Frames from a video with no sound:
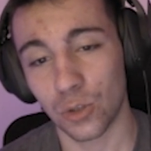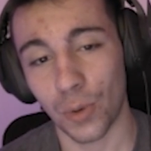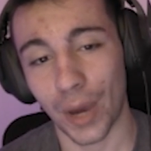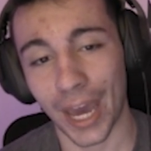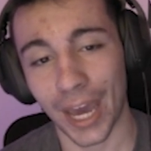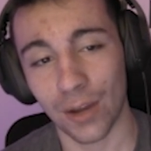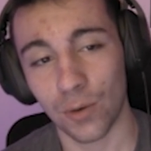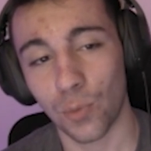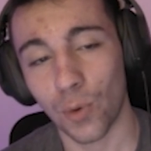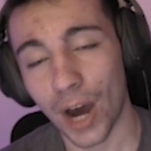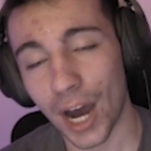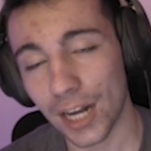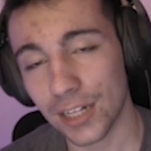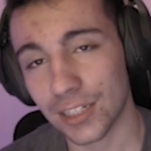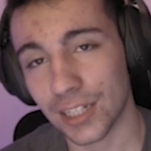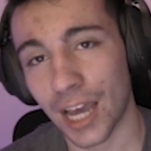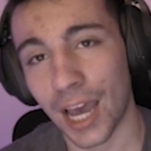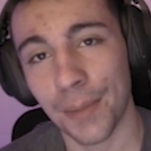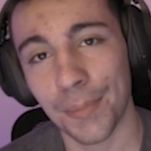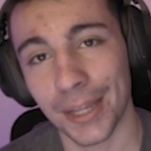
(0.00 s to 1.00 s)
to add
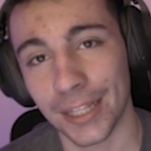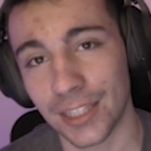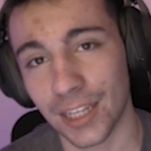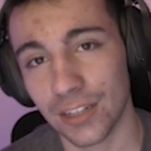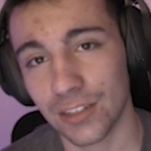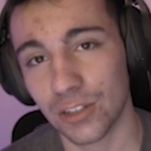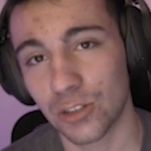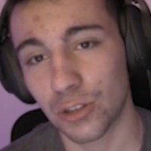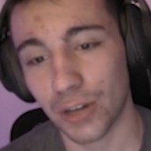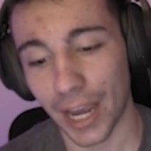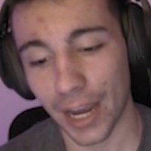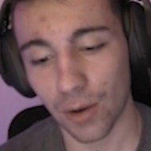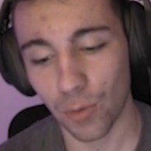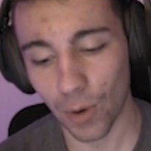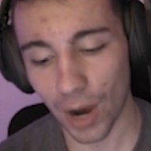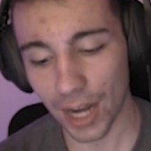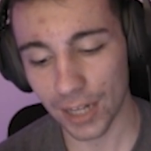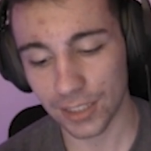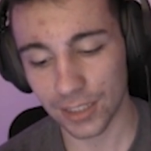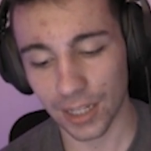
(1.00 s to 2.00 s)
watch time. It doesn't
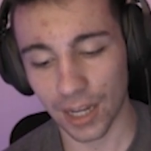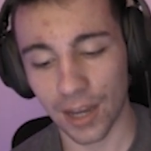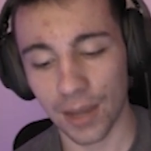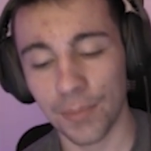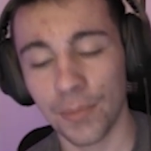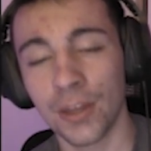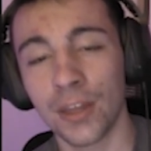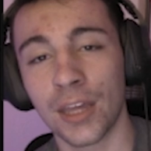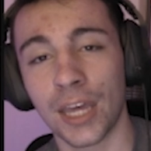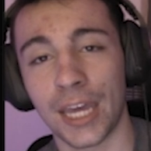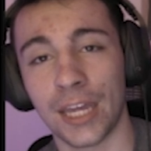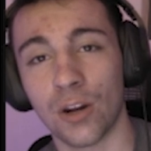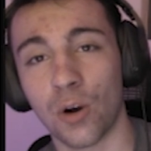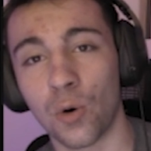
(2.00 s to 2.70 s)
track watch time.